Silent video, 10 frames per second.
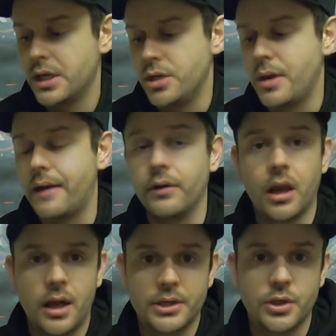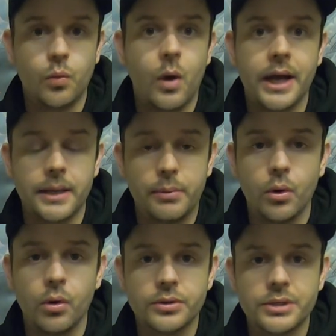You have a larger, wider
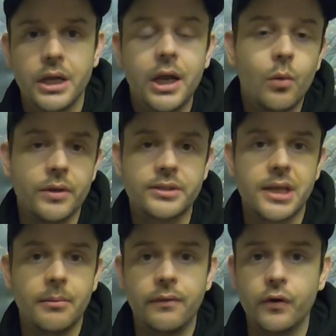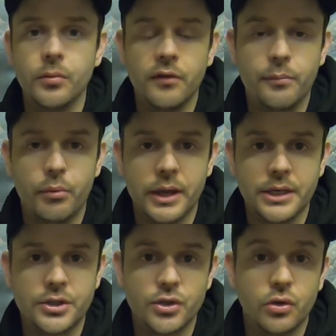port with some form of
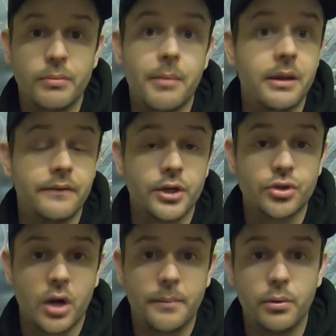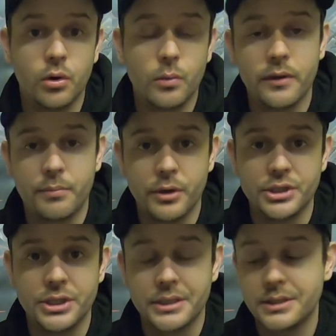bridge, or maybe even a triport with
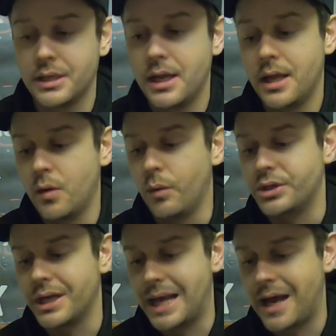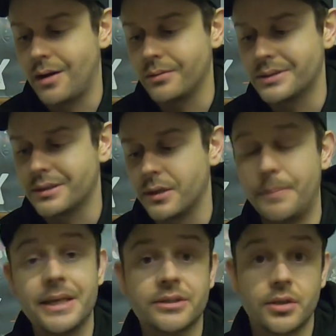bridges, which allows the
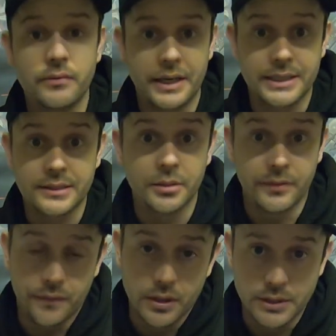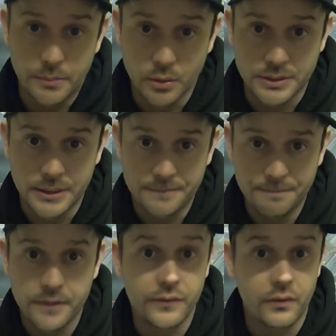piston ring to still be fully supported
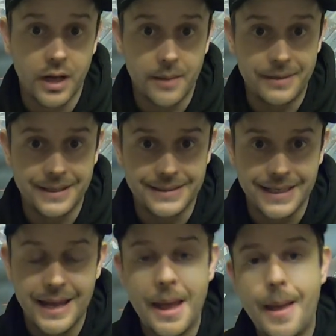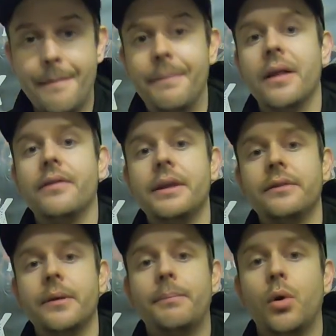for reliability, but the,
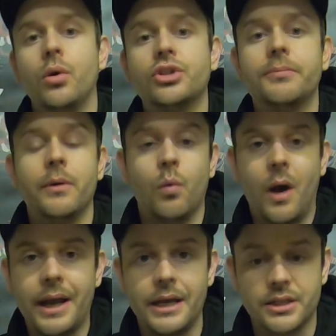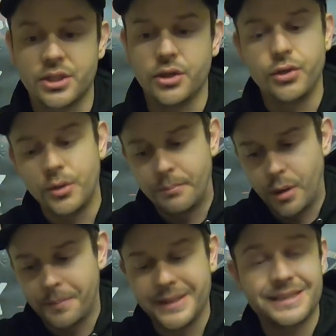the port to be wider so that you can
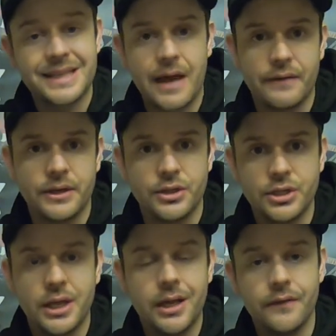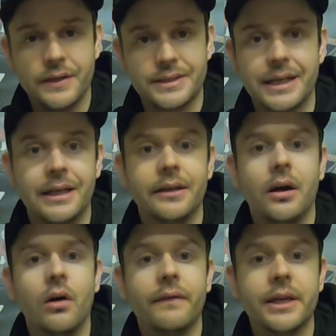properly scavenge the cylinder
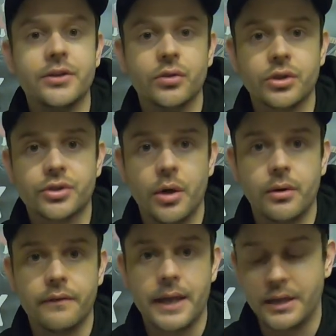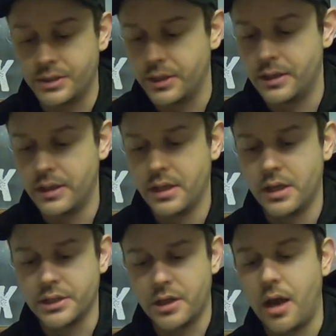on the exhaust stroke of the engine.
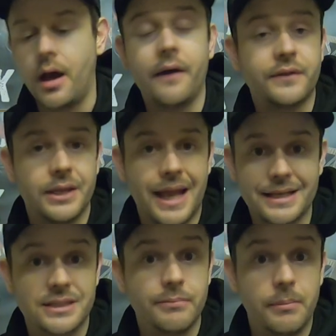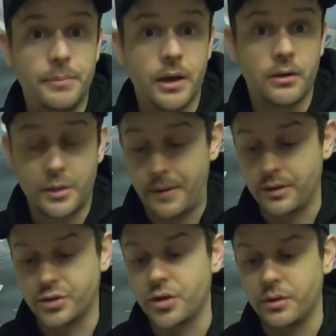So after the gas has been burnt on your power
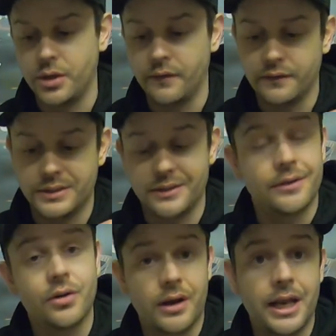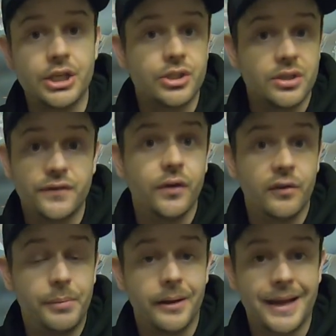stroke, you obviously got an engine that's full of
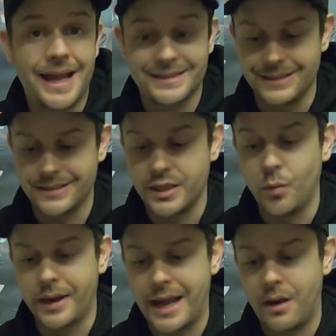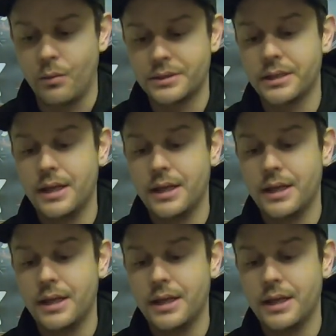burnt gases that you want out.